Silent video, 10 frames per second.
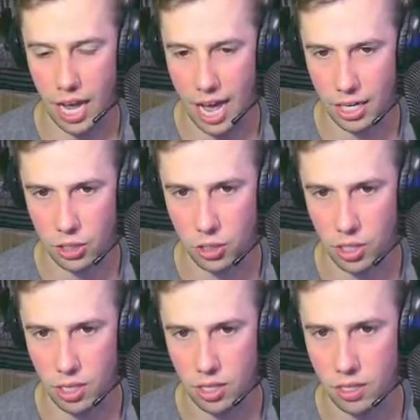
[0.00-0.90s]

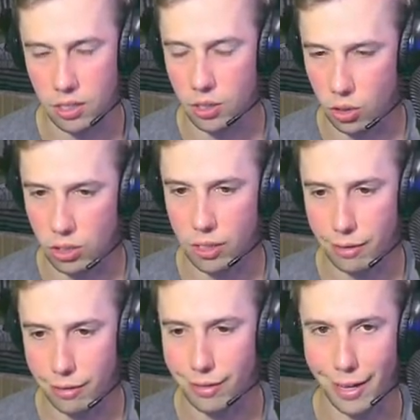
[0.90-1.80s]
actually looked
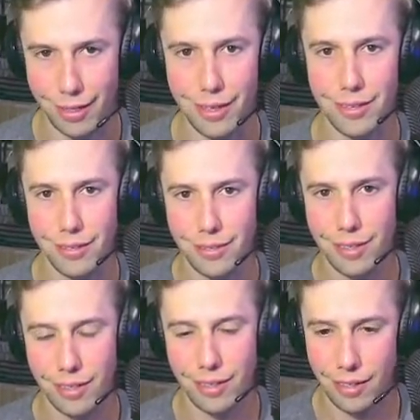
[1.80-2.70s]
like this,
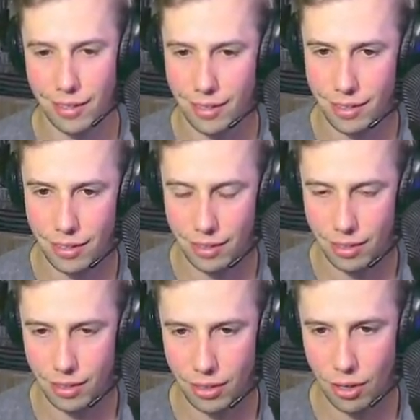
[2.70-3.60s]

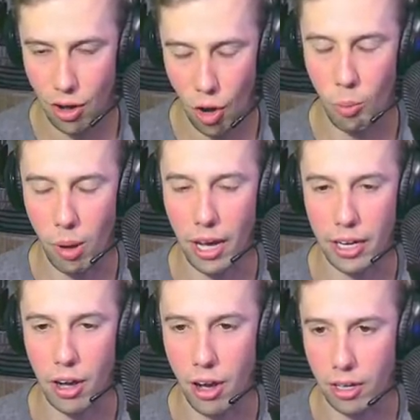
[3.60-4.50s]
oh my
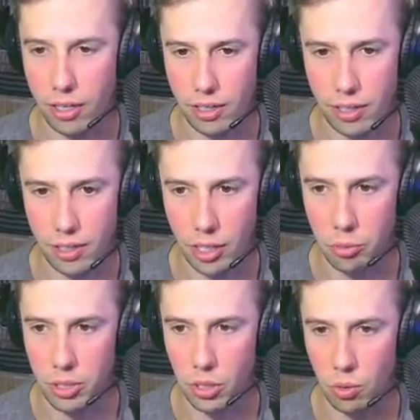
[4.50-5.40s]
god, they would
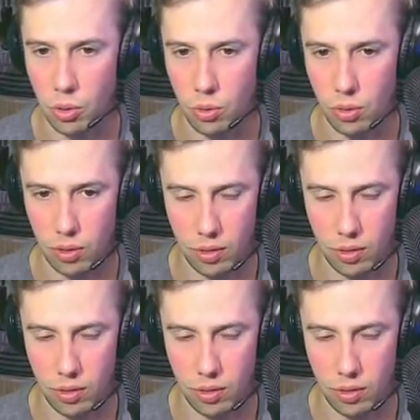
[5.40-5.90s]
be so cool.